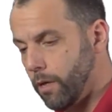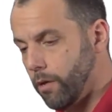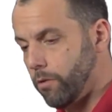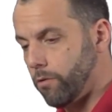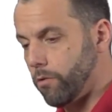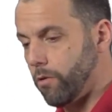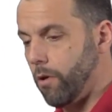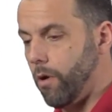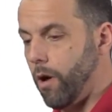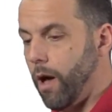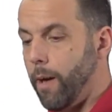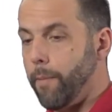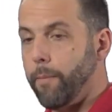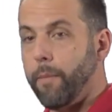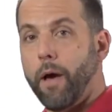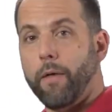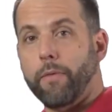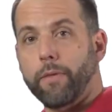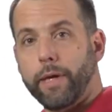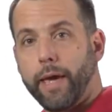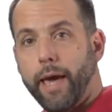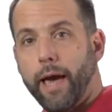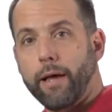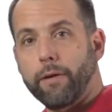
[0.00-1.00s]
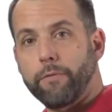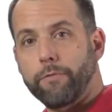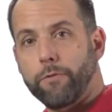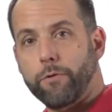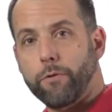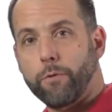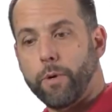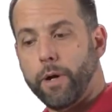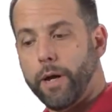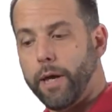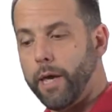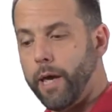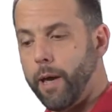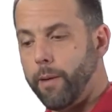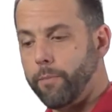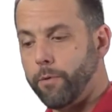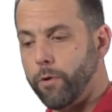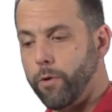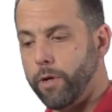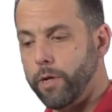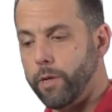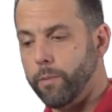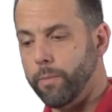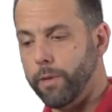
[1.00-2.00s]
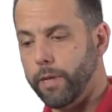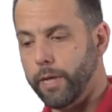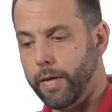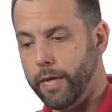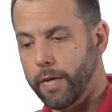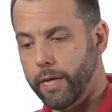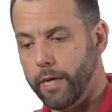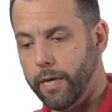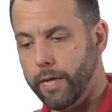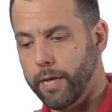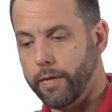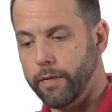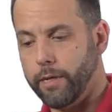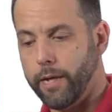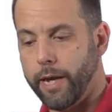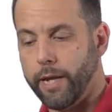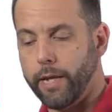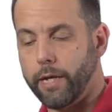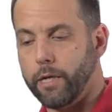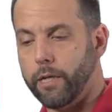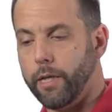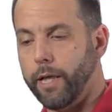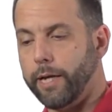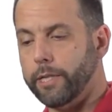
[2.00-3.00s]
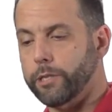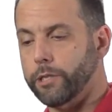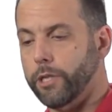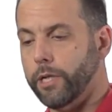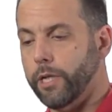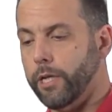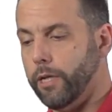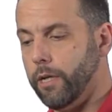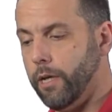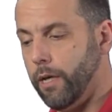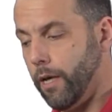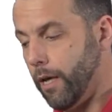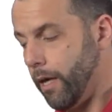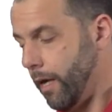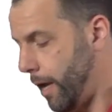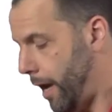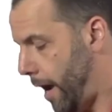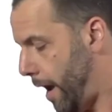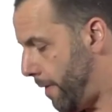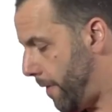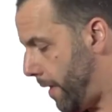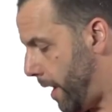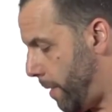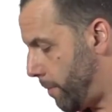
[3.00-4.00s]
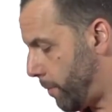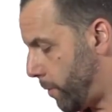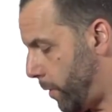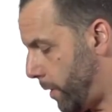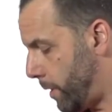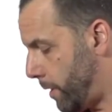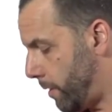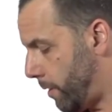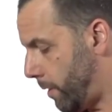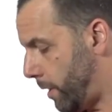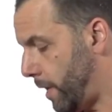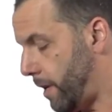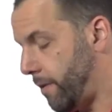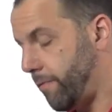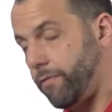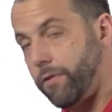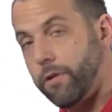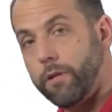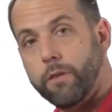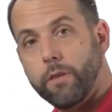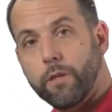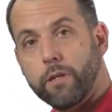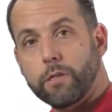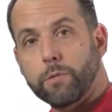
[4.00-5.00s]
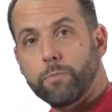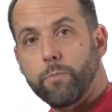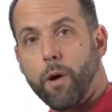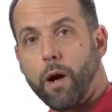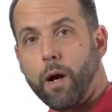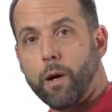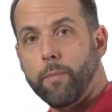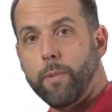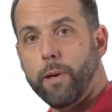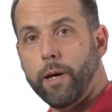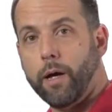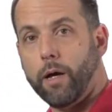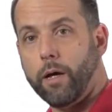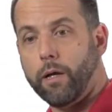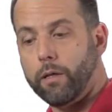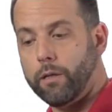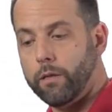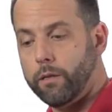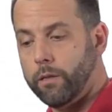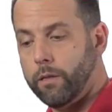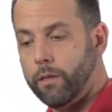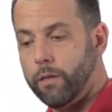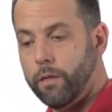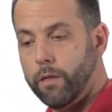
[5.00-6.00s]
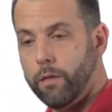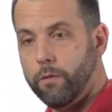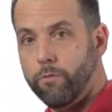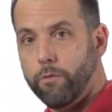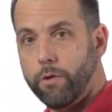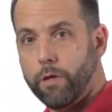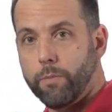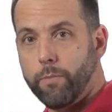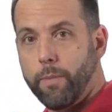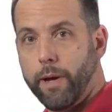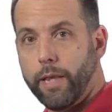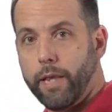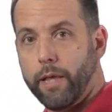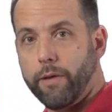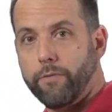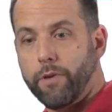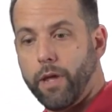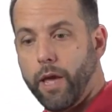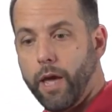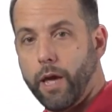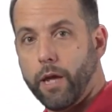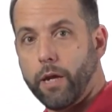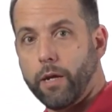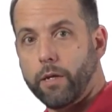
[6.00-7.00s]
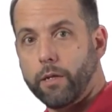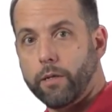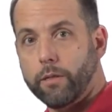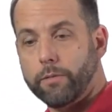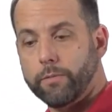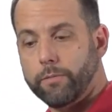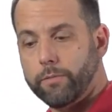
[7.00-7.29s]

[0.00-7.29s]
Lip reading: So on the count of 3, I'm going to begin to hit data collection, and then I'm going to lift this barbell with my left hand.